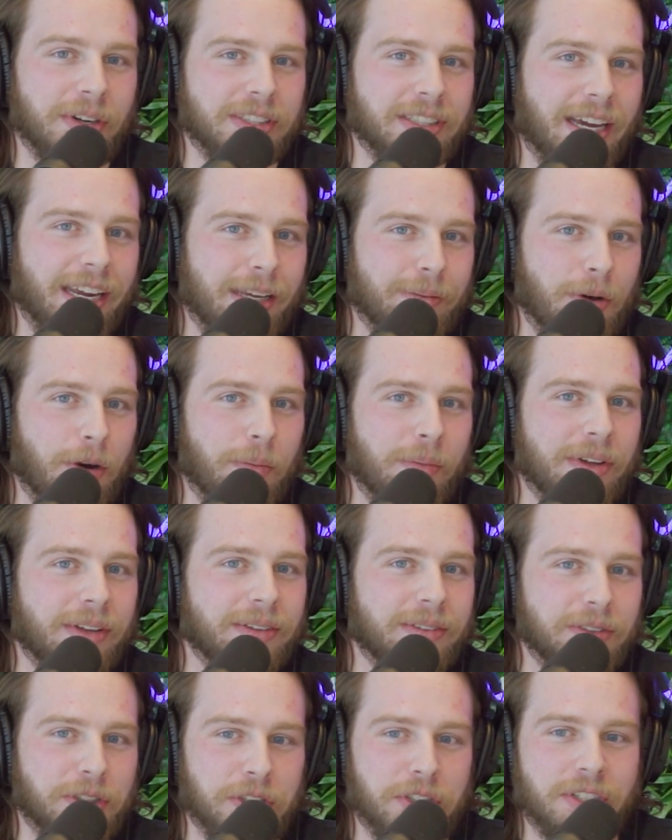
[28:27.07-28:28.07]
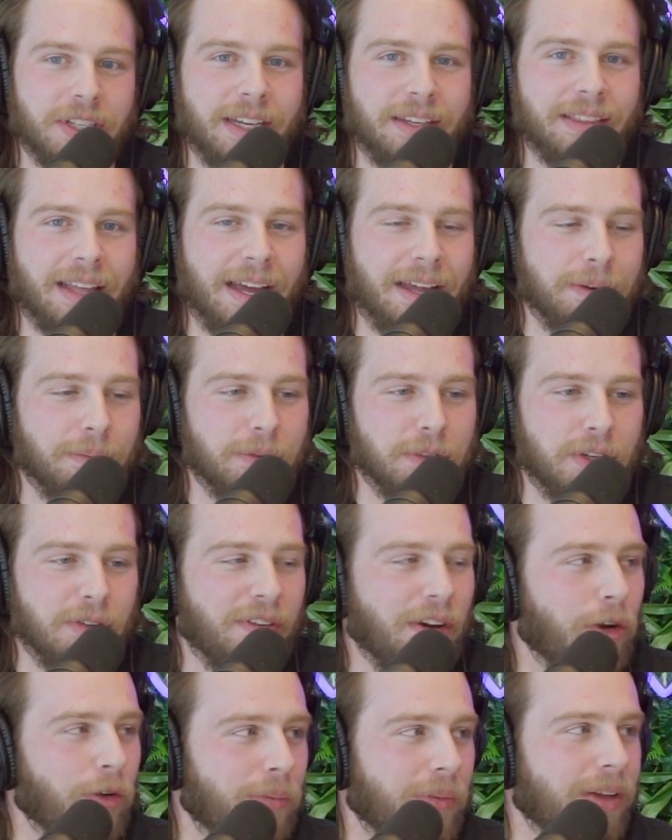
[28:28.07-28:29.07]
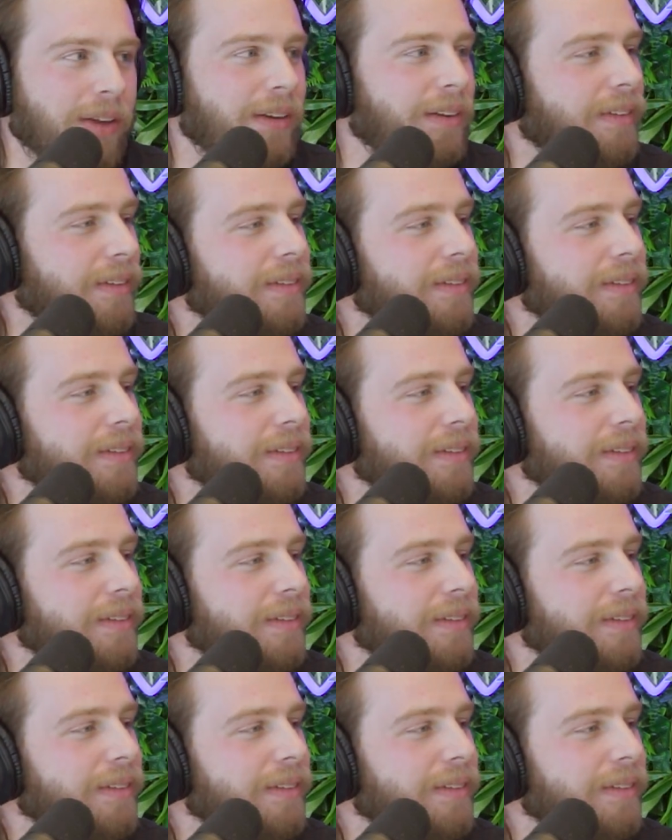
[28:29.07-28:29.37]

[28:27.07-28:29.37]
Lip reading: exciting moment, just seeing that development.